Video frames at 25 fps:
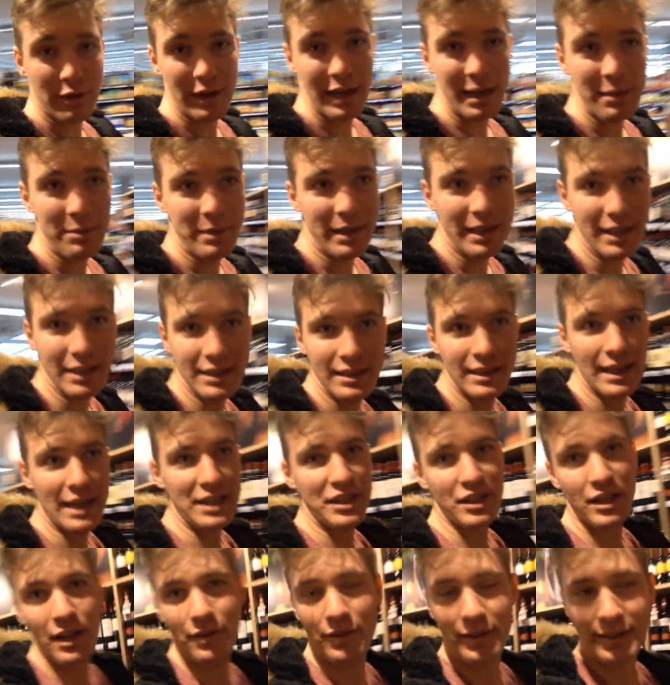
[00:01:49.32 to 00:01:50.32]
ready, because
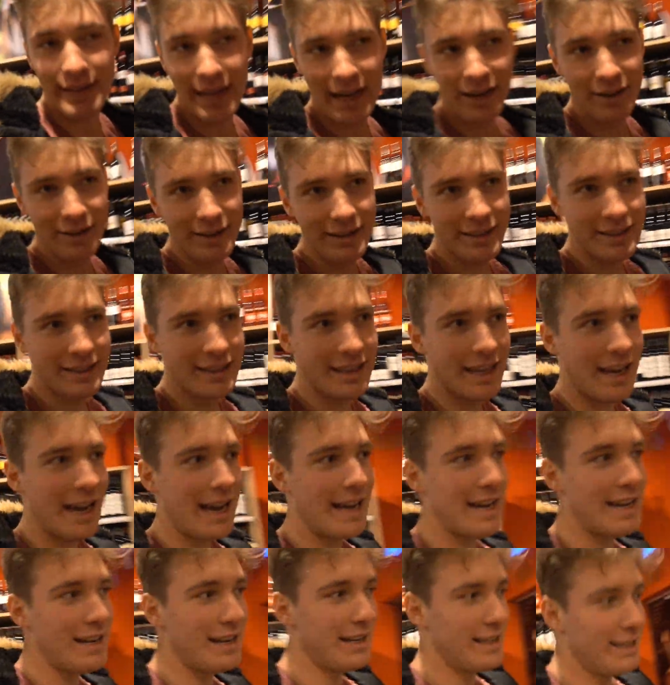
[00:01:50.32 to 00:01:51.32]
I just left his house
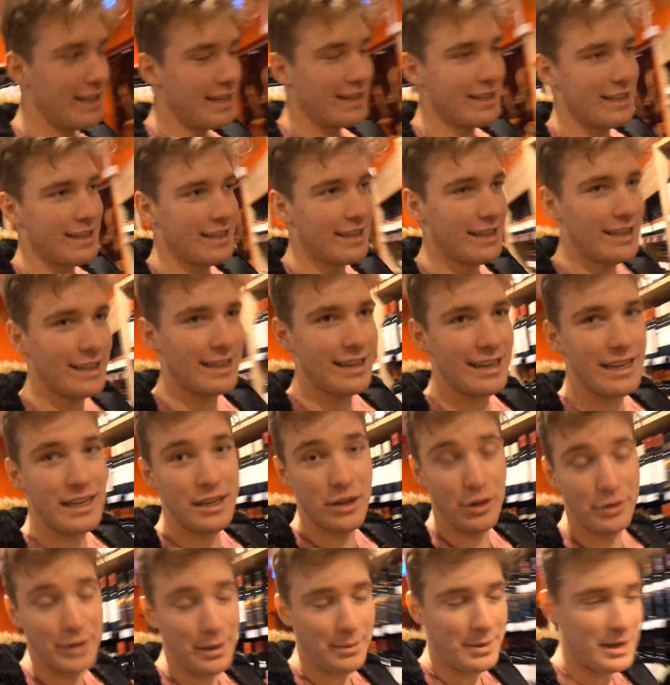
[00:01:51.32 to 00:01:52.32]
and
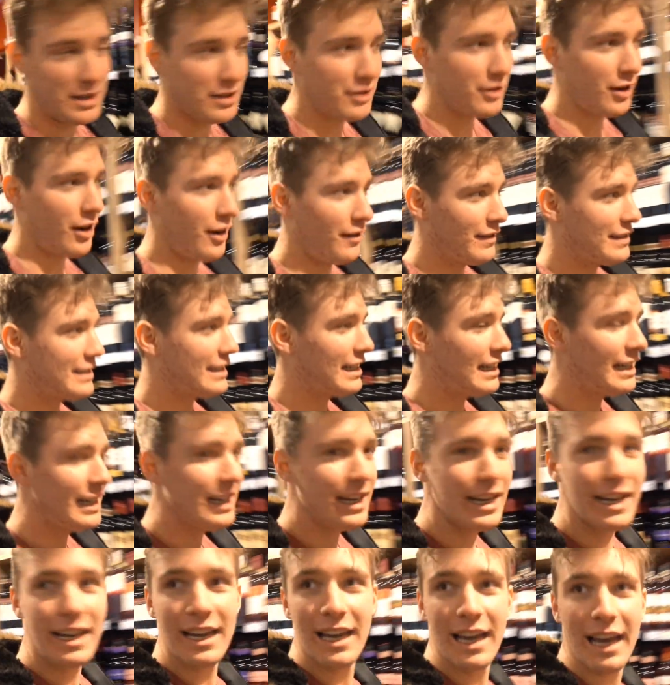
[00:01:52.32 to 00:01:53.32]
he knows I'm here, obviously.
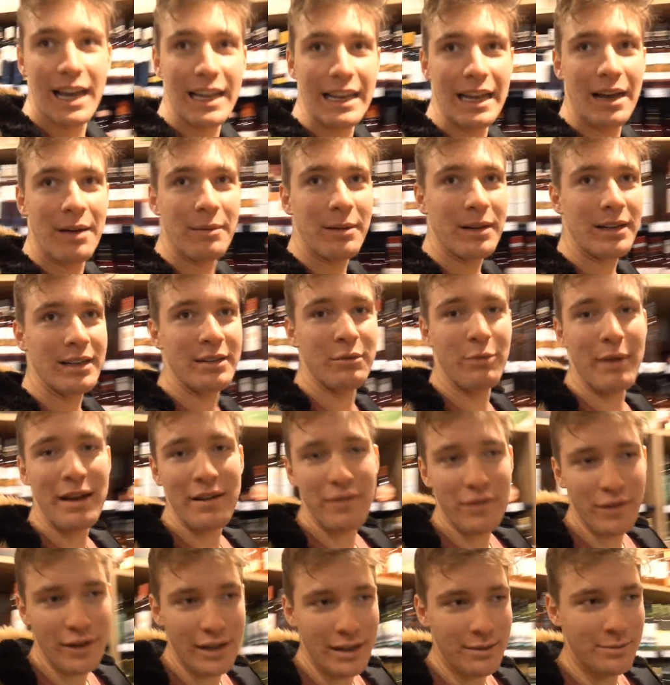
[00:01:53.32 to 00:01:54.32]
And now I'm gonna
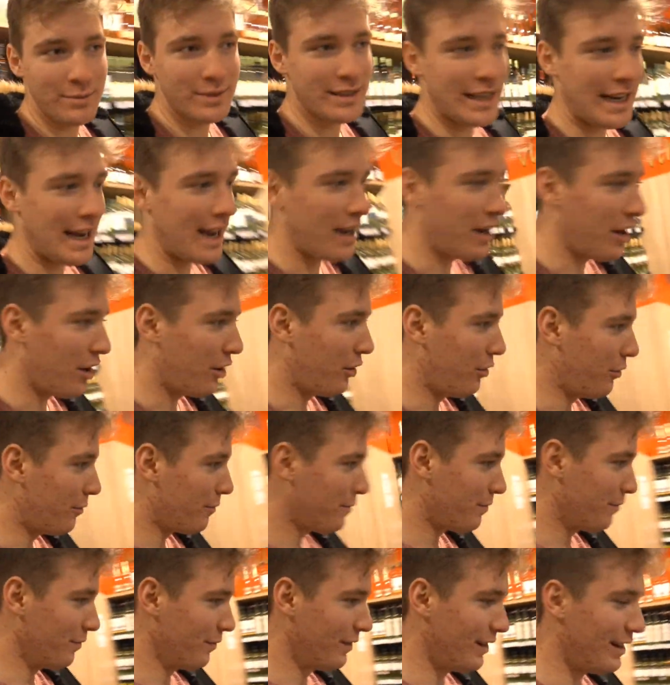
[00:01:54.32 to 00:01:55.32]
wait for him, say hello,
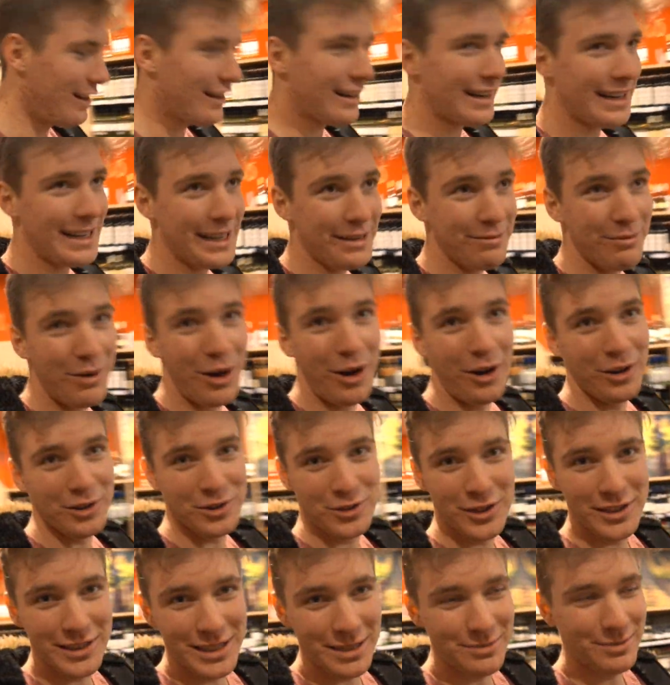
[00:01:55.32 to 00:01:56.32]
look at him all
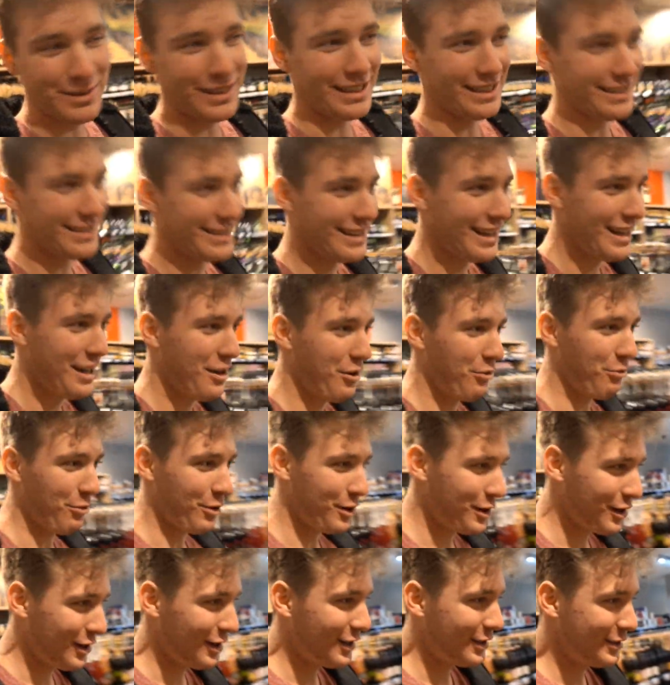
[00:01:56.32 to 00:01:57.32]
dressed up in his
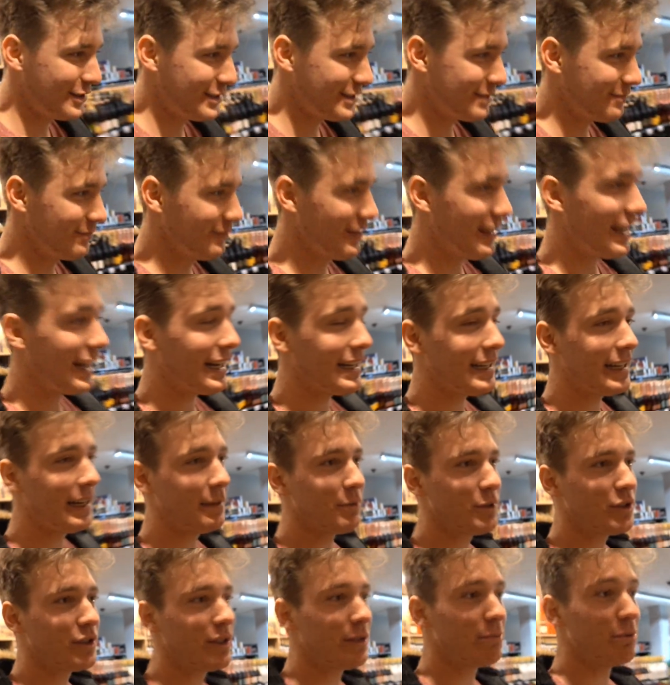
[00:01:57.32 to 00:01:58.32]
work clothes, and then
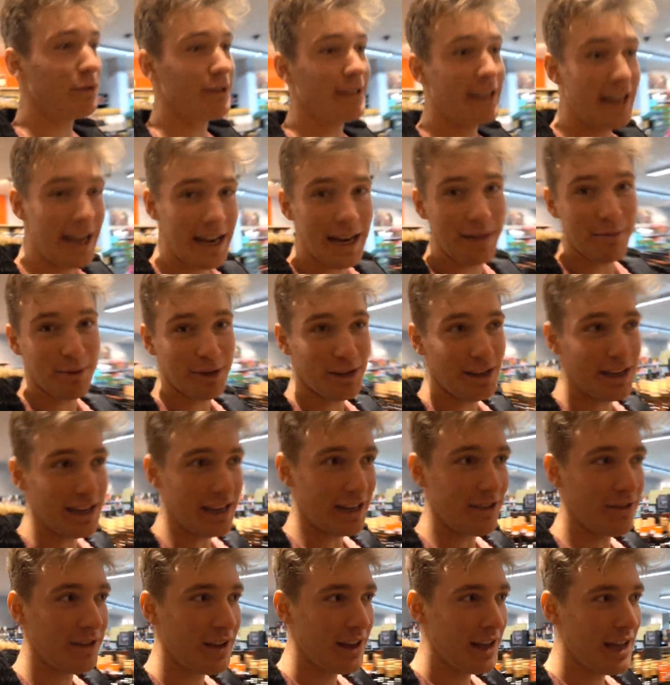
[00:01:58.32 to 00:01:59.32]
I'm just gonna pretend I'm gonna
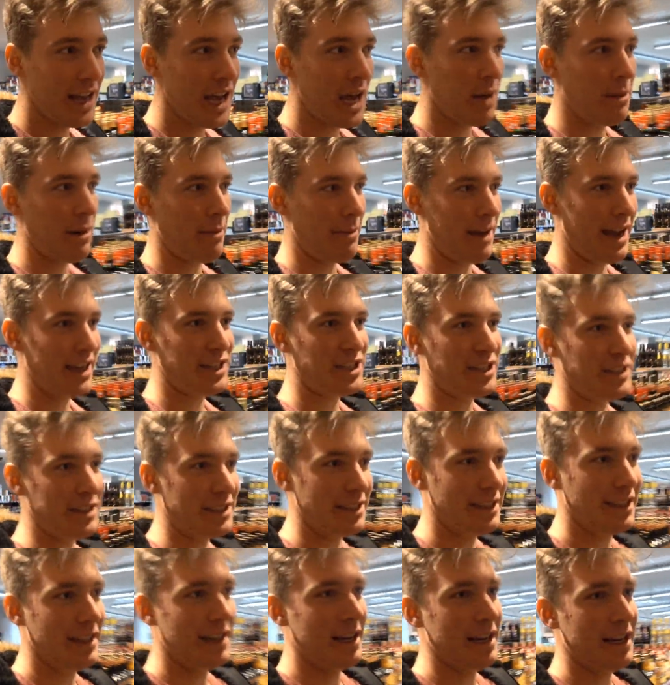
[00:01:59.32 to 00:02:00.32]
leave. But I'm actually
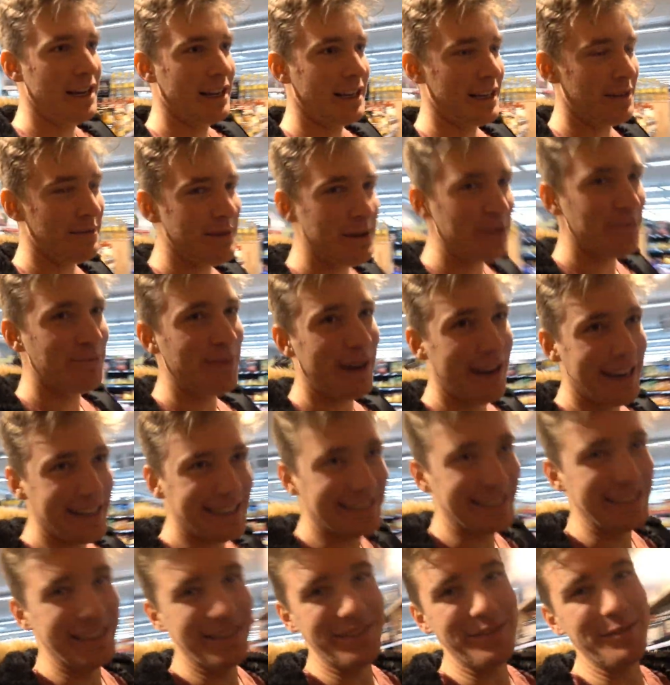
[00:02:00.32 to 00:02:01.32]
gonna come here, buy
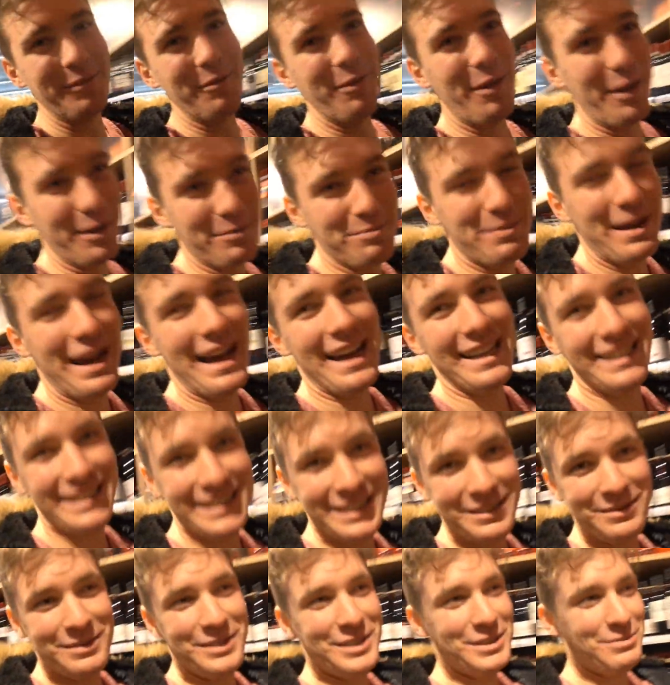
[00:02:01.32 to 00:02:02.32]
stuff, and walk
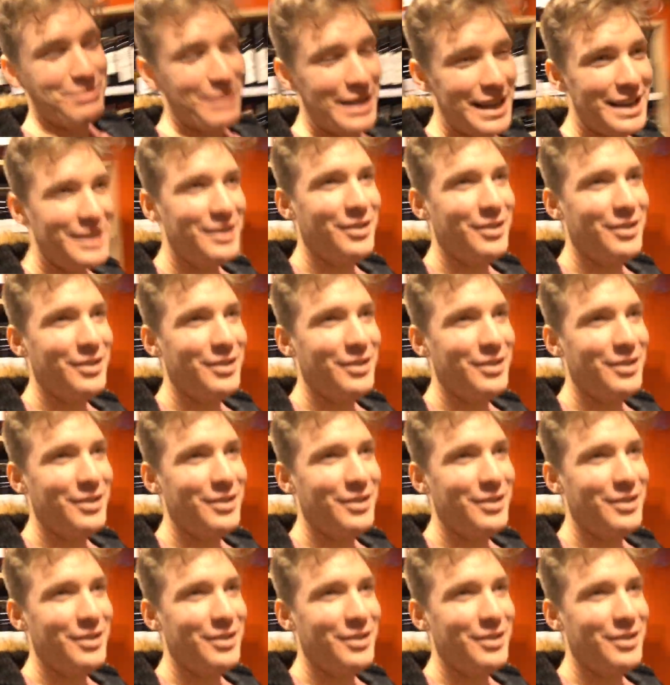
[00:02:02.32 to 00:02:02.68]
past him and just be